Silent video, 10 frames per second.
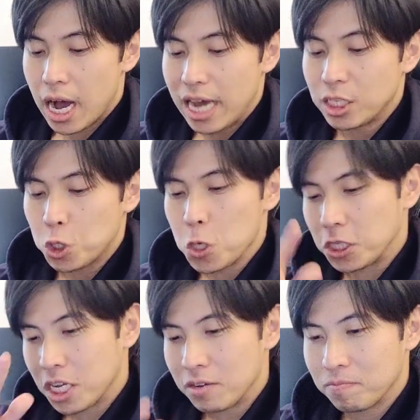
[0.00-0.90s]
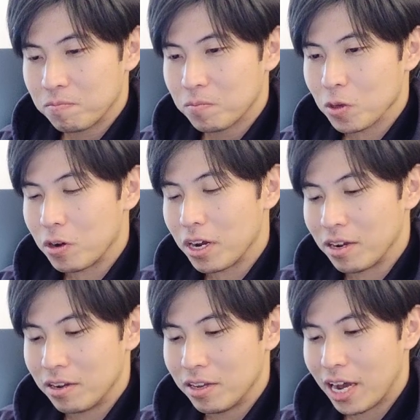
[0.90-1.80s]
I searched, all
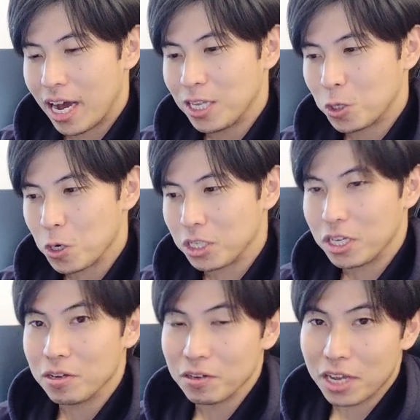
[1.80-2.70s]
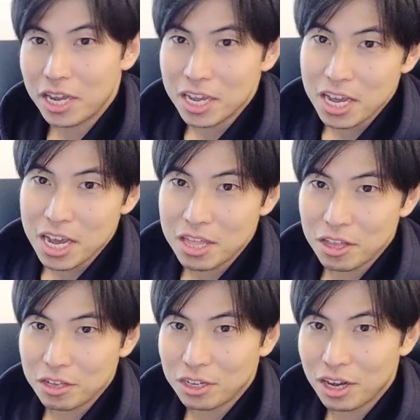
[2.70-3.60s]
right? I searched, okay? And
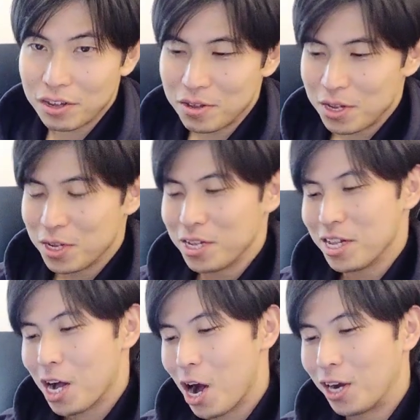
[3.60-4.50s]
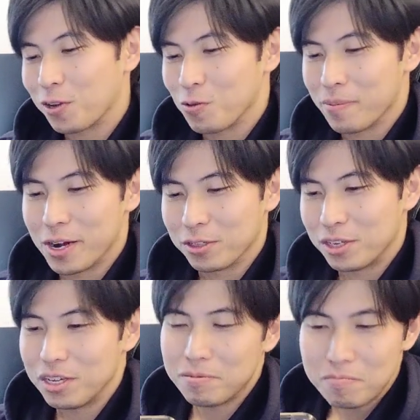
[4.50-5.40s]
there's a article
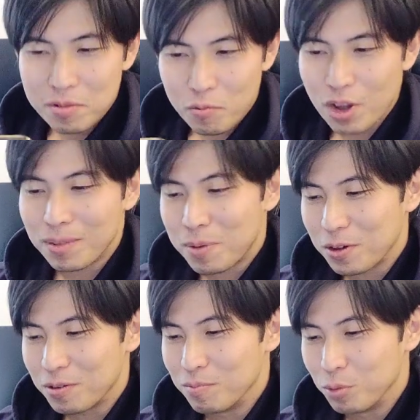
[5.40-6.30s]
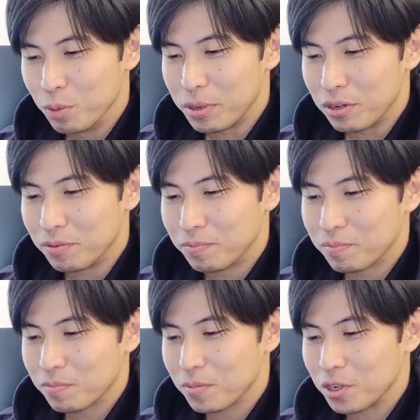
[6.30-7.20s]
about red pill, blue pill,
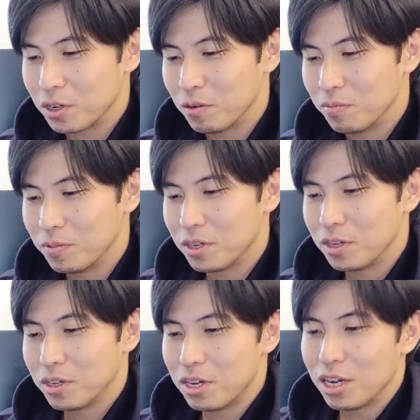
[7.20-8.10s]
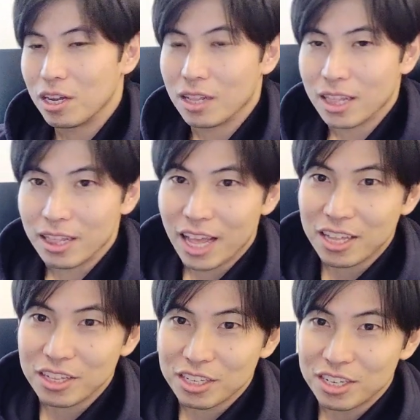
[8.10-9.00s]
you know,
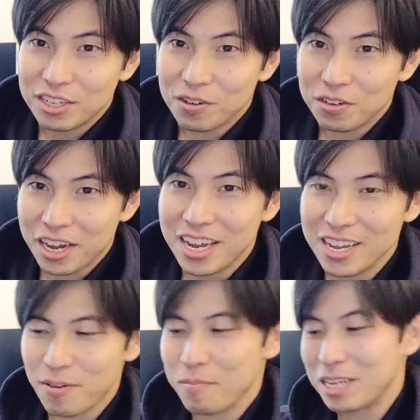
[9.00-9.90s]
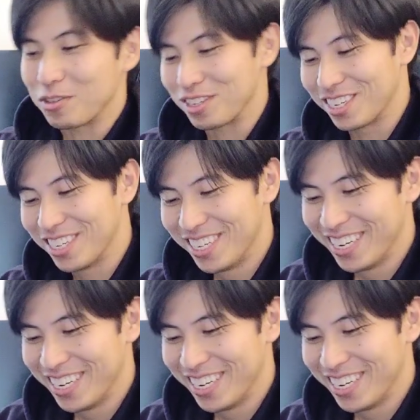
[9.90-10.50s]
like this, okay? From Matrix,